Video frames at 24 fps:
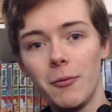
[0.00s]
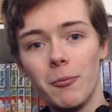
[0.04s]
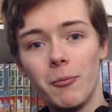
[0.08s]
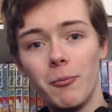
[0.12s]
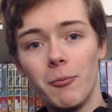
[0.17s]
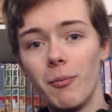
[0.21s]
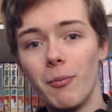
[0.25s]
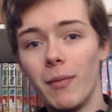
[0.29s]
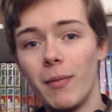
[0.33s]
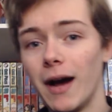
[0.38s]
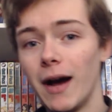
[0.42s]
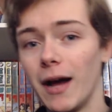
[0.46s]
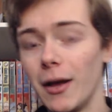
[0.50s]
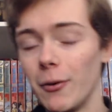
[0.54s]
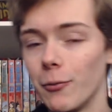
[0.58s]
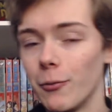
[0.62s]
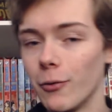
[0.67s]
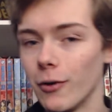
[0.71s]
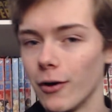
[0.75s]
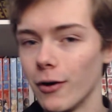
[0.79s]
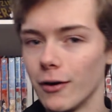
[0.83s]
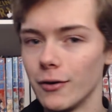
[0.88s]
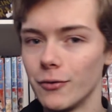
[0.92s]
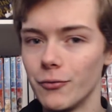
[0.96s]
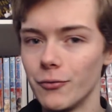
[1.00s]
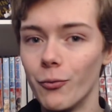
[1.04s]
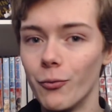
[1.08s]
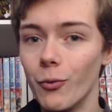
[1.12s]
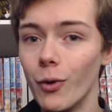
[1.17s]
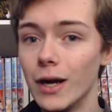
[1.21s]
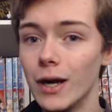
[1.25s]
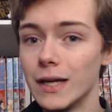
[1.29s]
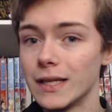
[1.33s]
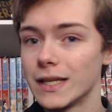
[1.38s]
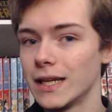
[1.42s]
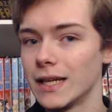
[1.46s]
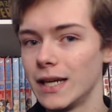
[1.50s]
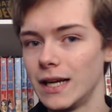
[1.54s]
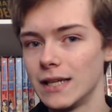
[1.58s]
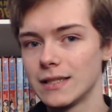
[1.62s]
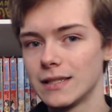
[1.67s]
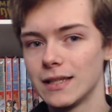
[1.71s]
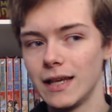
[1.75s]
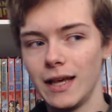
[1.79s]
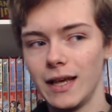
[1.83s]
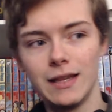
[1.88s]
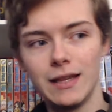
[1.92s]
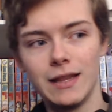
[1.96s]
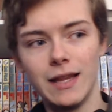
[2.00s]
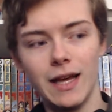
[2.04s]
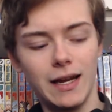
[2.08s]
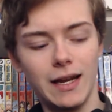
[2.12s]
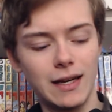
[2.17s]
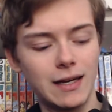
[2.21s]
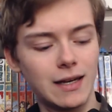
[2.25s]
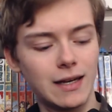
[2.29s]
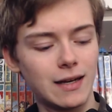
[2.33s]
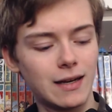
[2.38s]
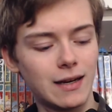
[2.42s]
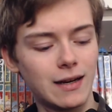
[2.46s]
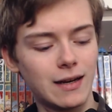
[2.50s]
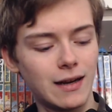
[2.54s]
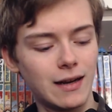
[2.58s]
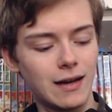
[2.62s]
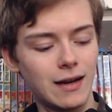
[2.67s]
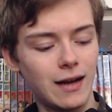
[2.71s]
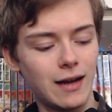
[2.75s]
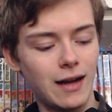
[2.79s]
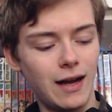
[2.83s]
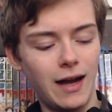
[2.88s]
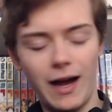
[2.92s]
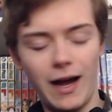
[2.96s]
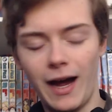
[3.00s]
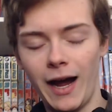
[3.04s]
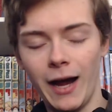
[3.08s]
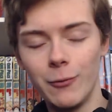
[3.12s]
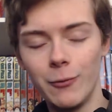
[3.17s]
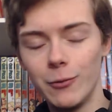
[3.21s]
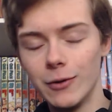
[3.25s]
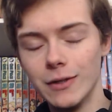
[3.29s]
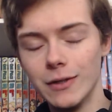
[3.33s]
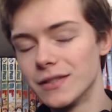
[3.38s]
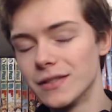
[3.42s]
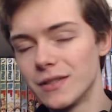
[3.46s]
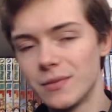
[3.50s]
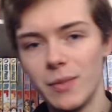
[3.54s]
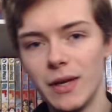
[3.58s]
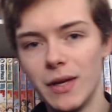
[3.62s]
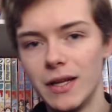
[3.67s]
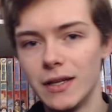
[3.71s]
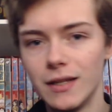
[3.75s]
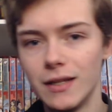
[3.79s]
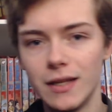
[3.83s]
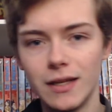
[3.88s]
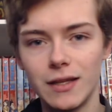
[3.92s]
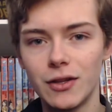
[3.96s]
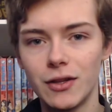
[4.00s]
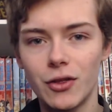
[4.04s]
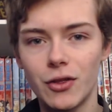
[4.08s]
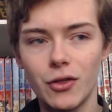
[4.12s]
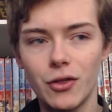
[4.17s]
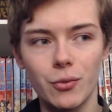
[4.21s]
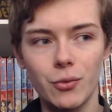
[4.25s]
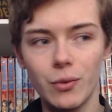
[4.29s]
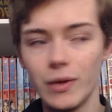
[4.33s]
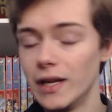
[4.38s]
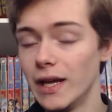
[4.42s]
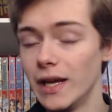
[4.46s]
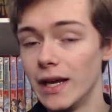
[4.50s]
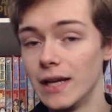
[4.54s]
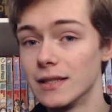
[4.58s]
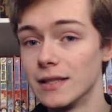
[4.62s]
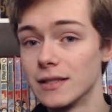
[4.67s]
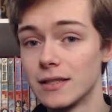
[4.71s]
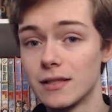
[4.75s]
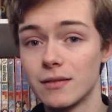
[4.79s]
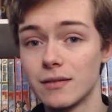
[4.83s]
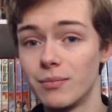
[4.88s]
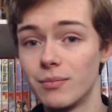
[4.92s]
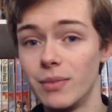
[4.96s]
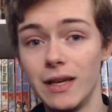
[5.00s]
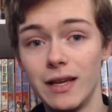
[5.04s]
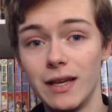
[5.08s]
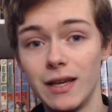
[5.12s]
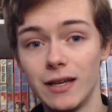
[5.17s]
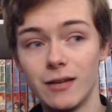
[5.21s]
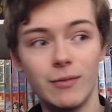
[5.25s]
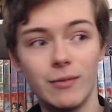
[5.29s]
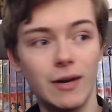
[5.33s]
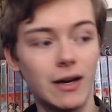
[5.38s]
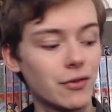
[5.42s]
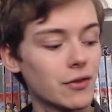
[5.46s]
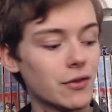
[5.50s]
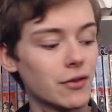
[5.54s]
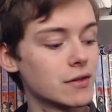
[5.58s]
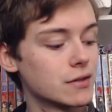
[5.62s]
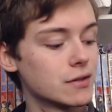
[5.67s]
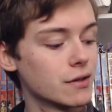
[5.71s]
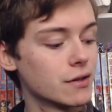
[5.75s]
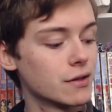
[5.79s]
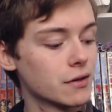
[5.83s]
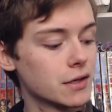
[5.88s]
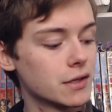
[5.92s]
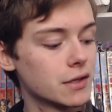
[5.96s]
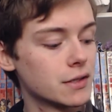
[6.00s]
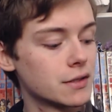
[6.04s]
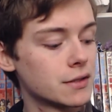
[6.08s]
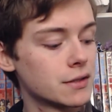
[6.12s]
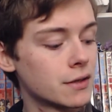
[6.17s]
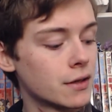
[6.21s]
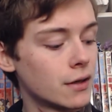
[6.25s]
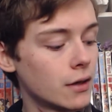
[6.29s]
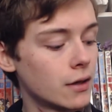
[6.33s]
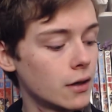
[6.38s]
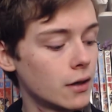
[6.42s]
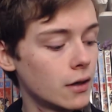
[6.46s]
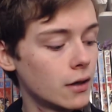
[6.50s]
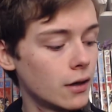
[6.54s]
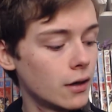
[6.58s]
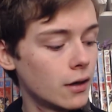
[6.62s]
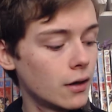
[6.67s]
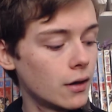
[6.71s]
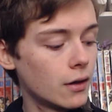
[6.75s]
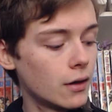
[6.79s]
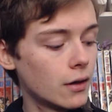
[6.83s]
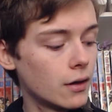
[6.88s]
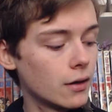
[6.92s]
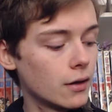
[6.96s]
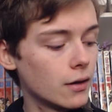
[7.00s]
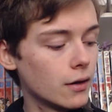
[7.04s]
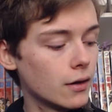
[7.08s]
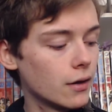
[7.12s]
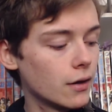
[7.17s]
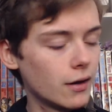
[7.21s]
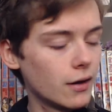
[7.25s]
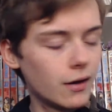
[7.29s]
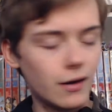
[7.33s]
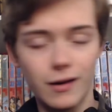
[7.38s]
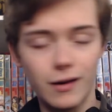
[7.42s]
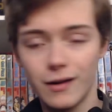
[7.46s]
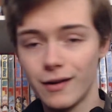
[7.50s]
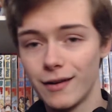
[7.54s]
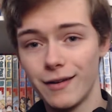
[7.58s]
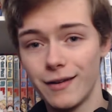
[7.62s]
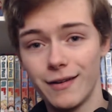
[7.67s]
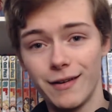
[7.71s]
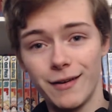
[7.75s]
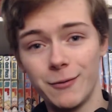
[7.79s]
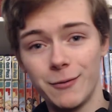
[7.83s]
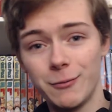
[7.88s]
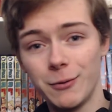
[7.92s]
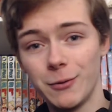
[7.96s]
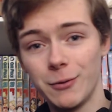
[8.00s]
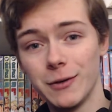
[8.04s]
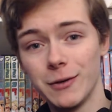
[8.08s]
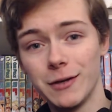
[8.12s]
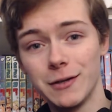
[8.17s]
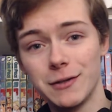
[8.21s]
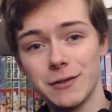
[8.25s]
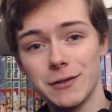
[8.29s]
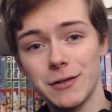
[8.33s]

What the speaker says: My word, what can I say that I wouldn't spend 3 days speaking about this series. Oh my word.